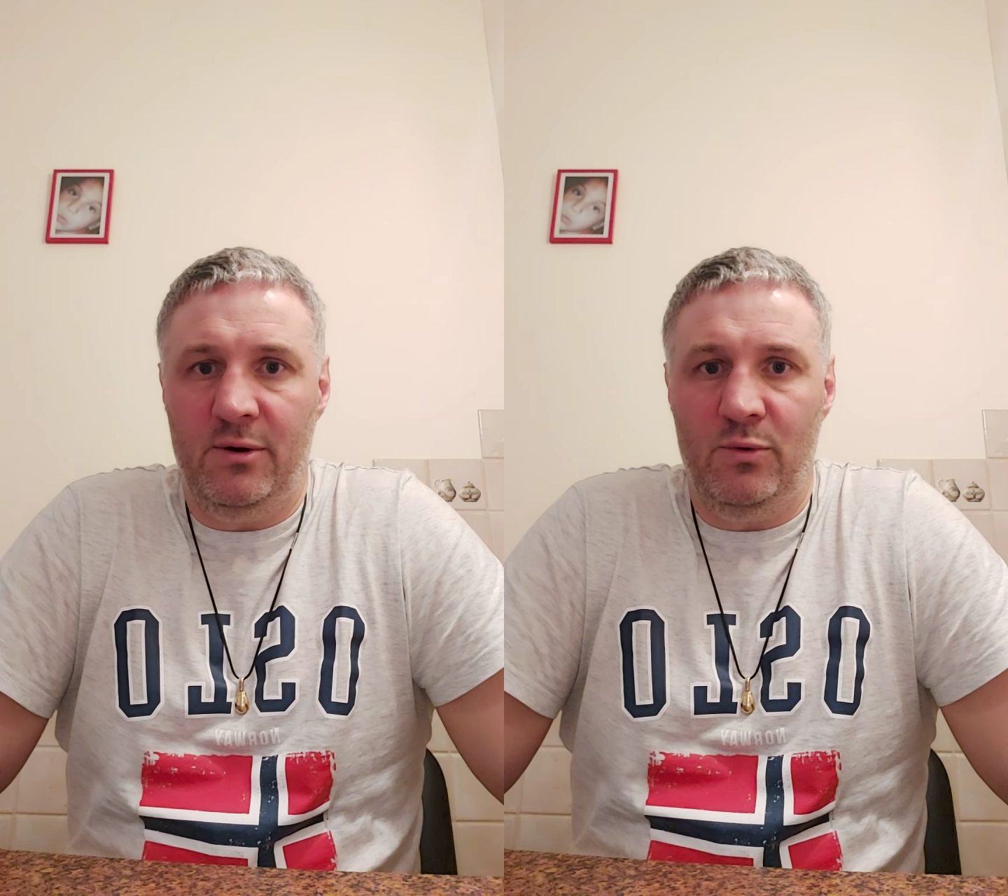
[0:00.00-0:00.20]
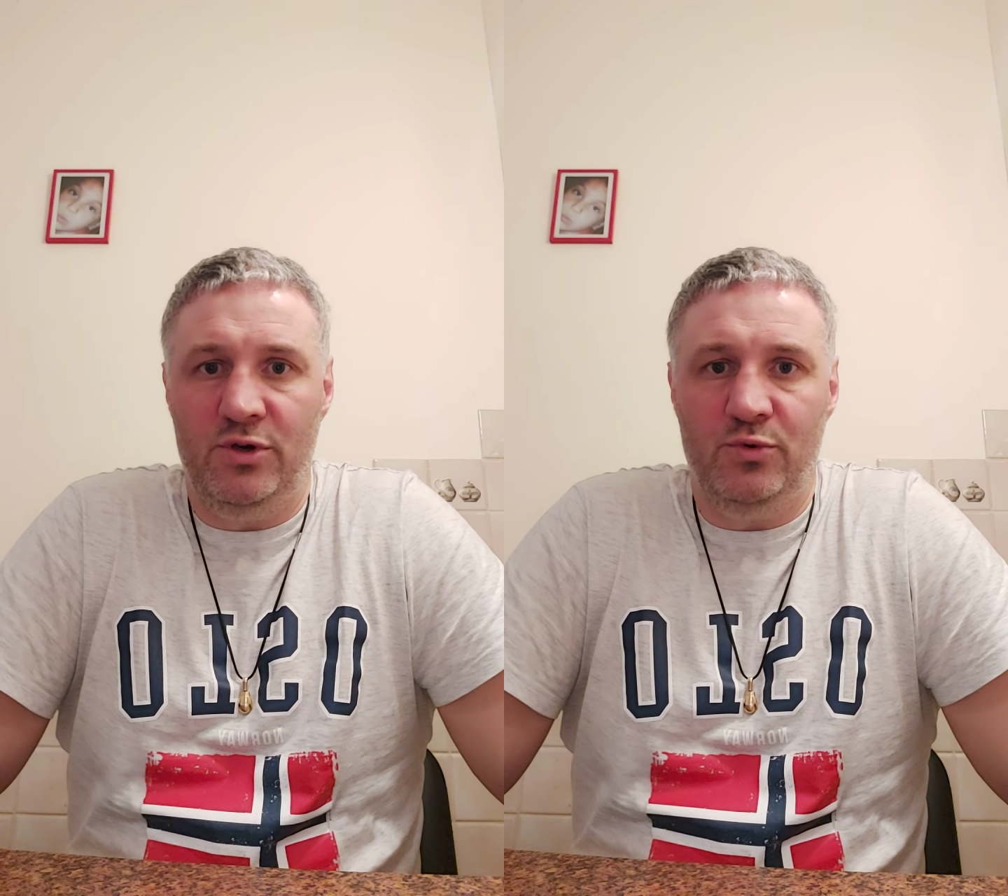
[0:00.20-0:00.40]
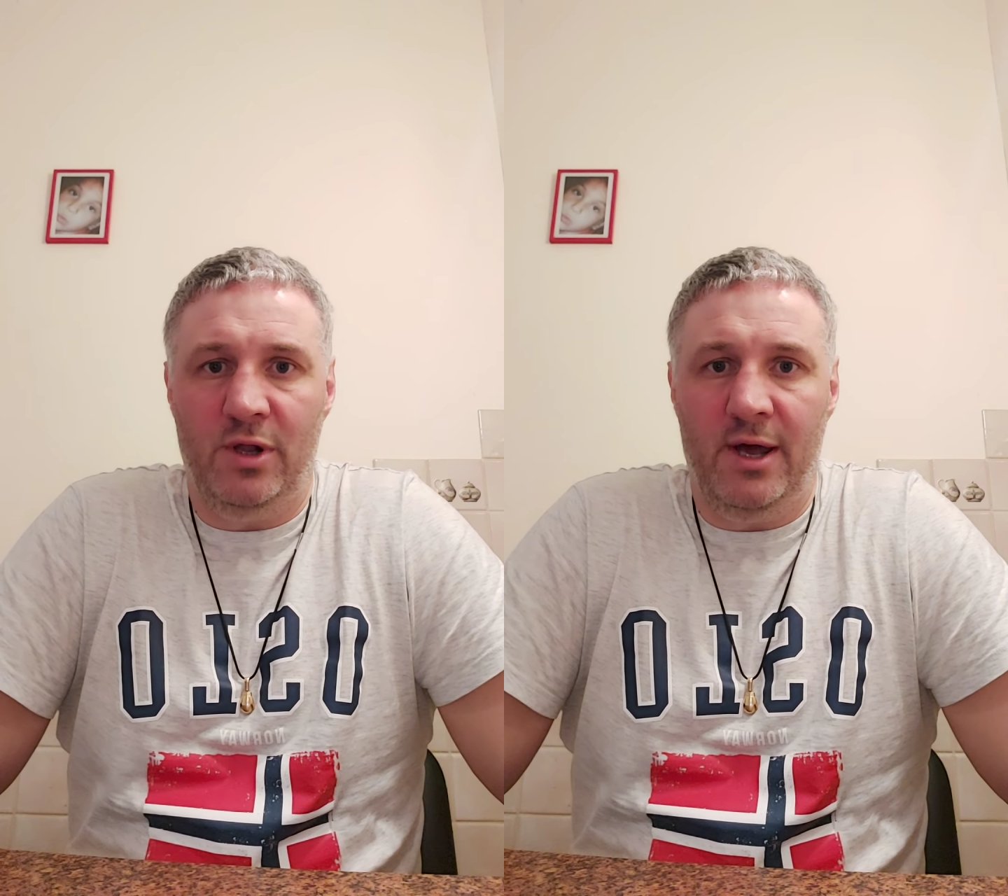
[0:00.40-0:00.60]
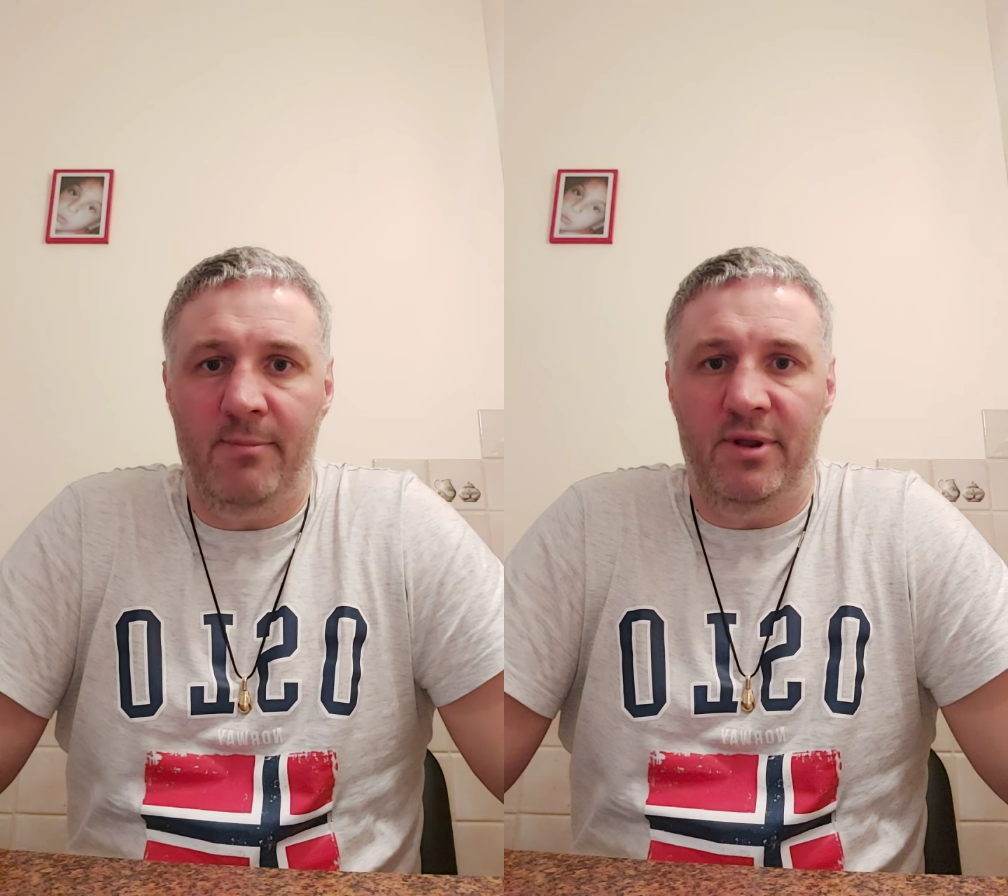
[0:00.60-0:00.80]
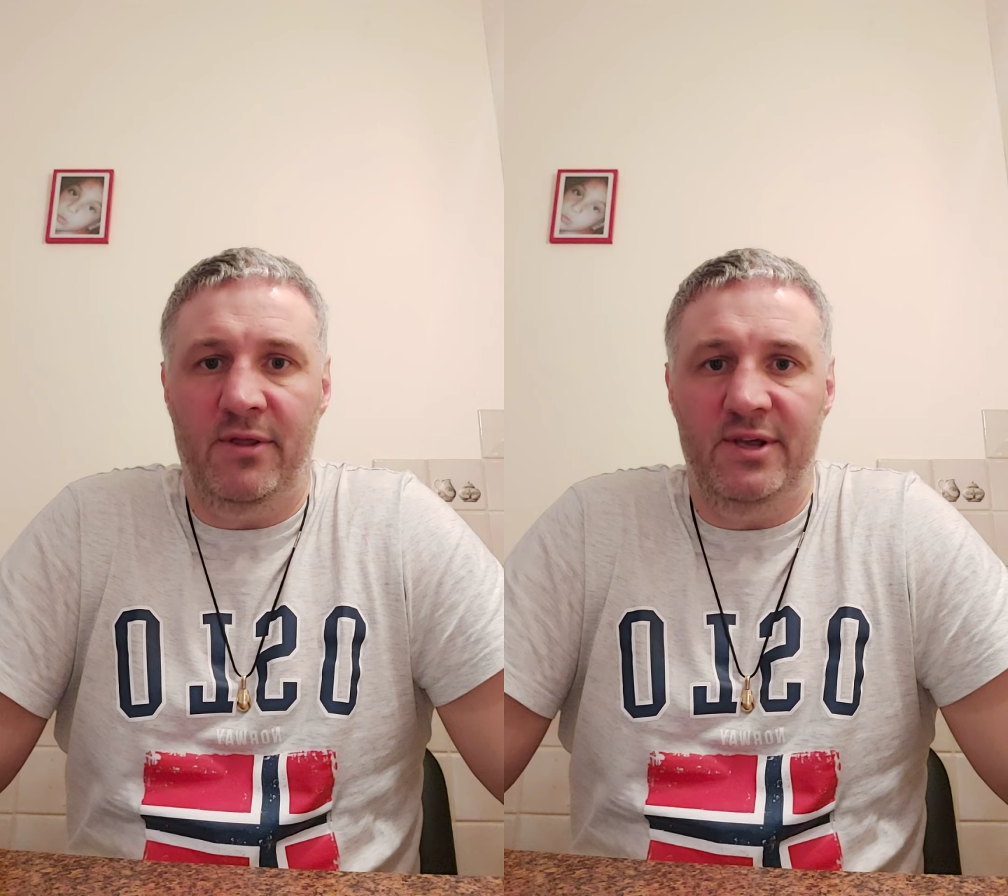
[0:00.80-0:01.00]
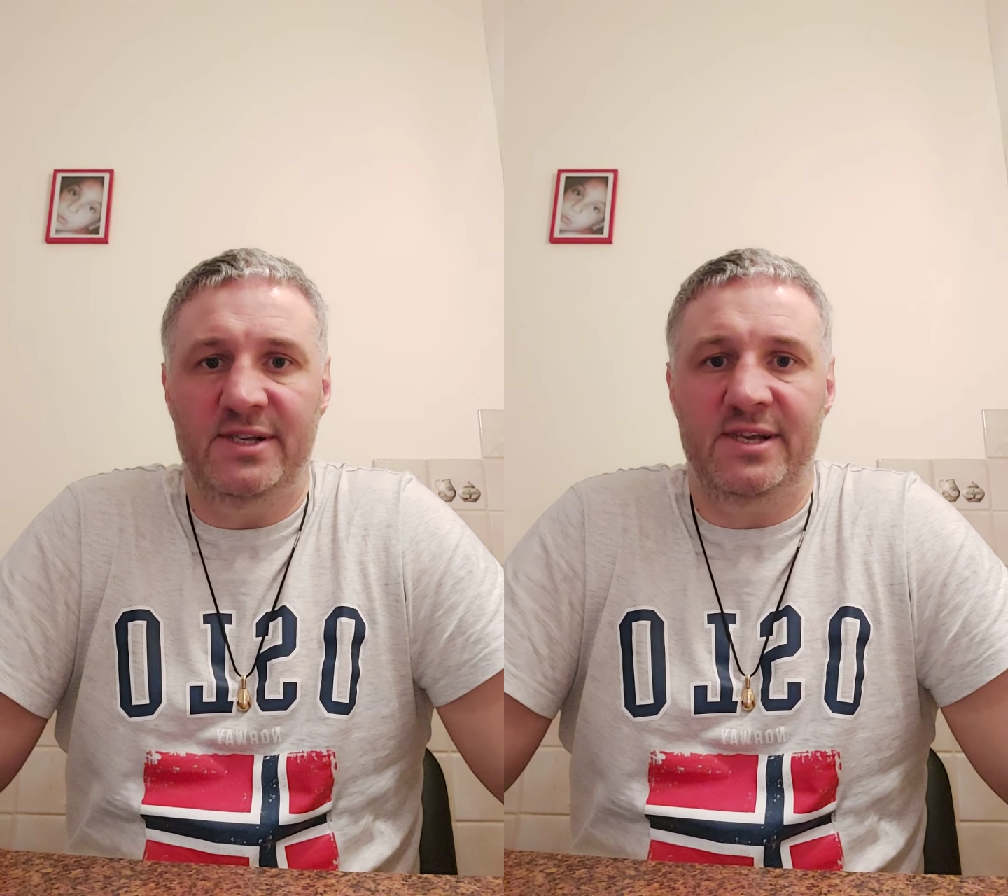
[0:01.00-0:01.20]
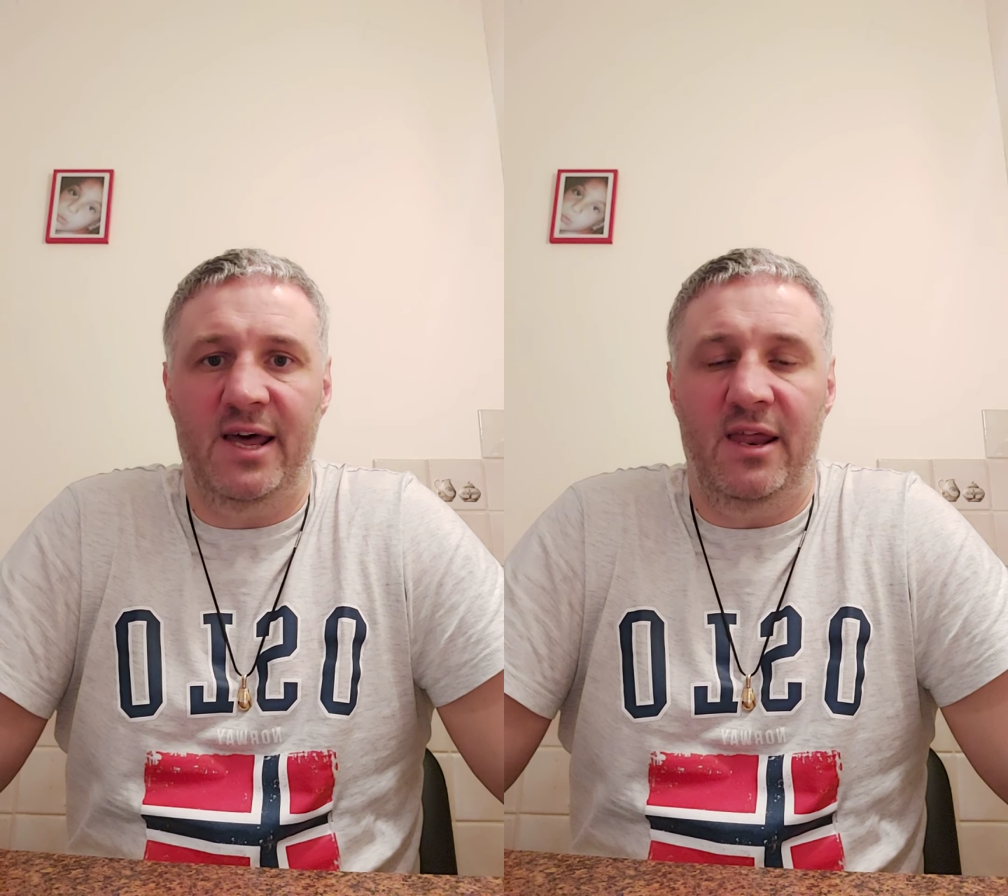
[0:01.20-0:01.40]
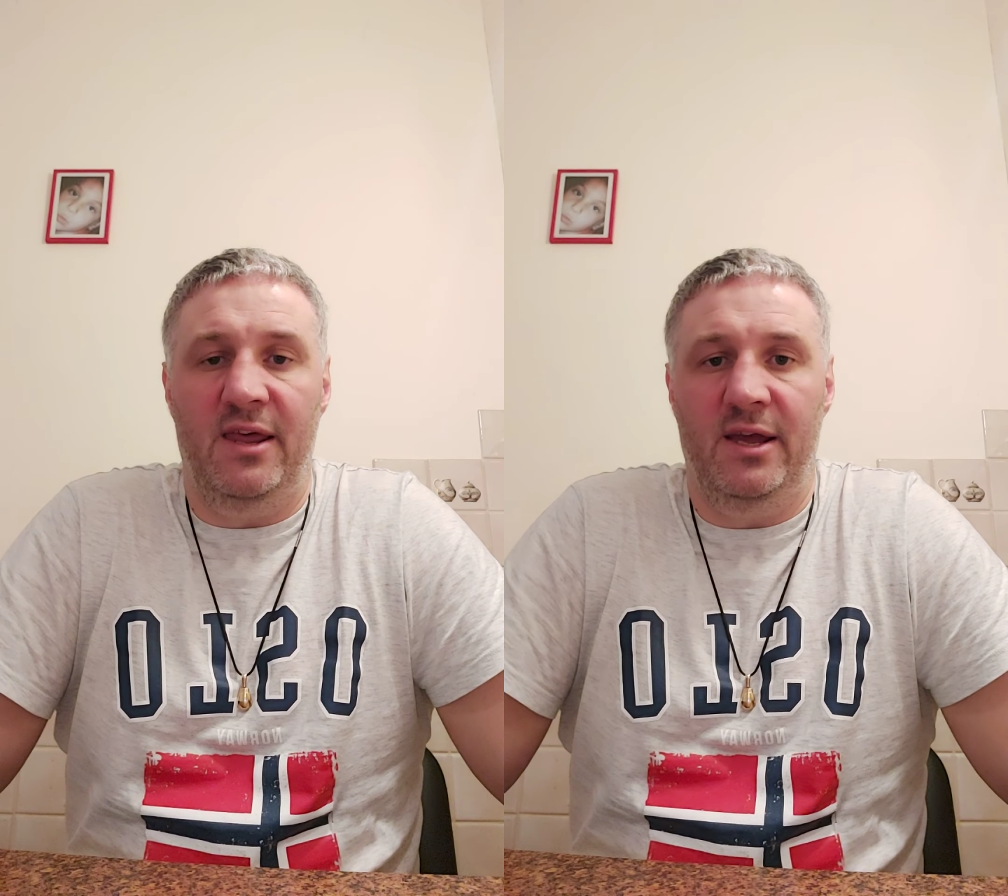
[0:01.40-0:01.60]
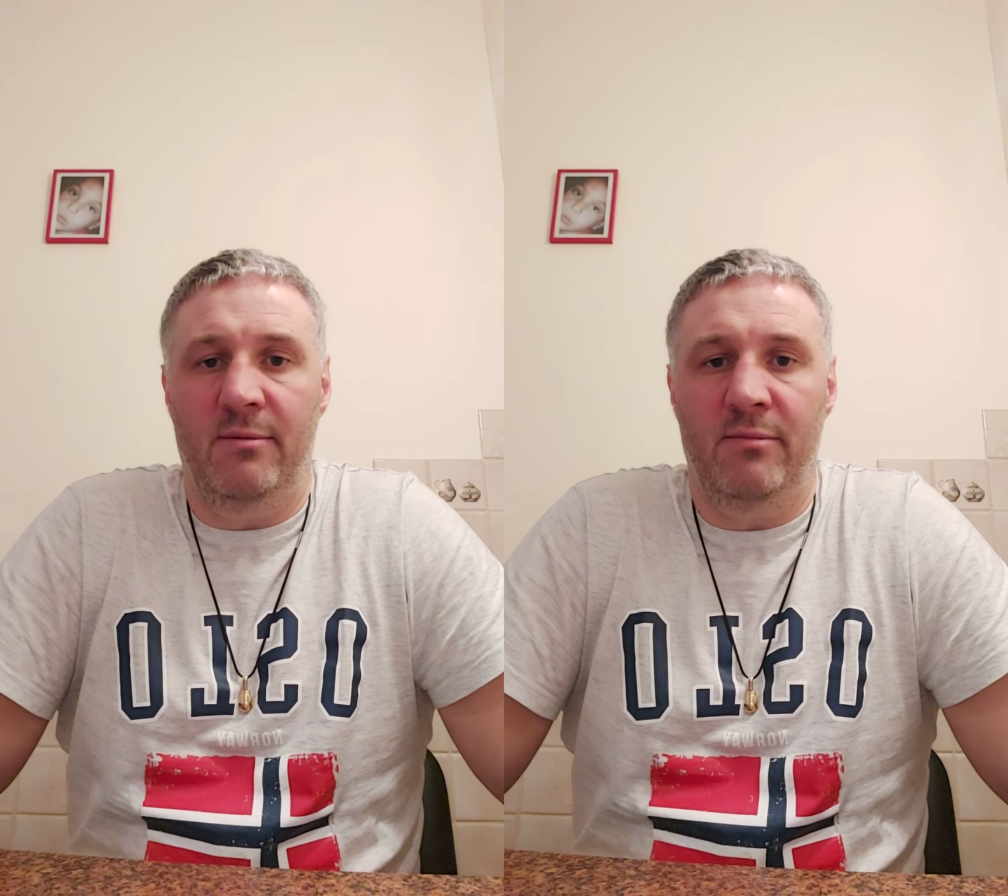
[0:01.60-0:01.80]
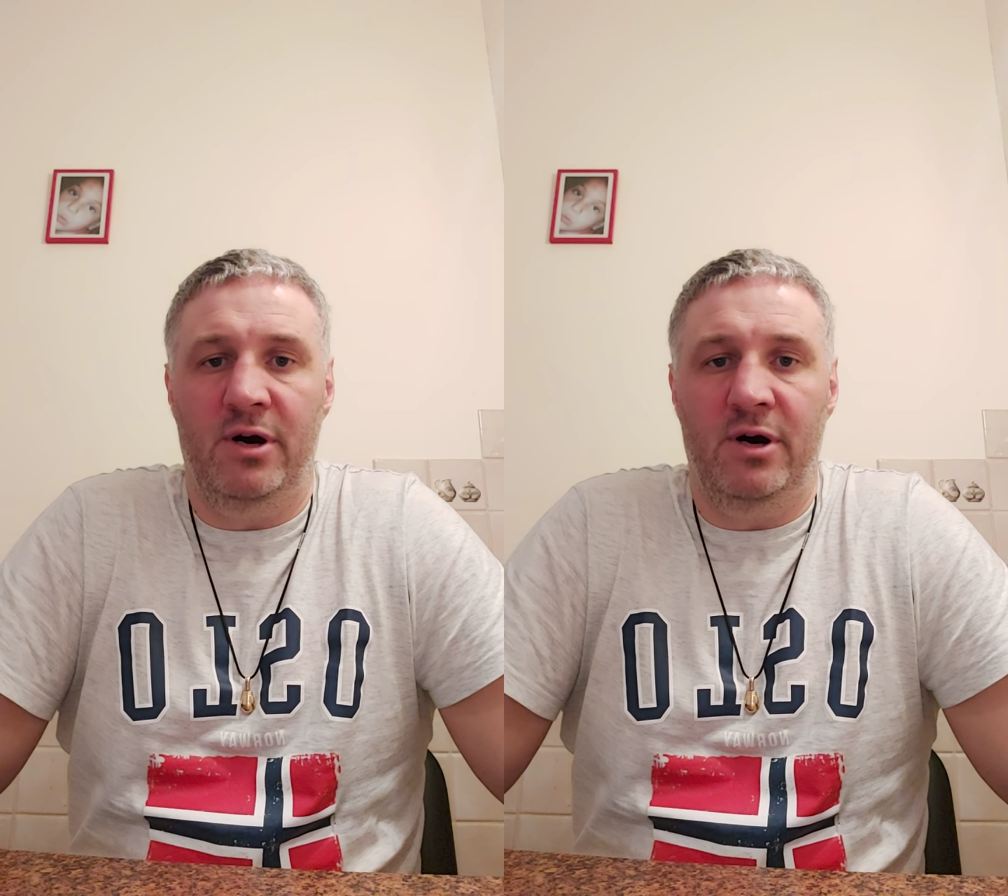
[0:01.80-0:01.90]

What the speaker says: which will happen this Saturday,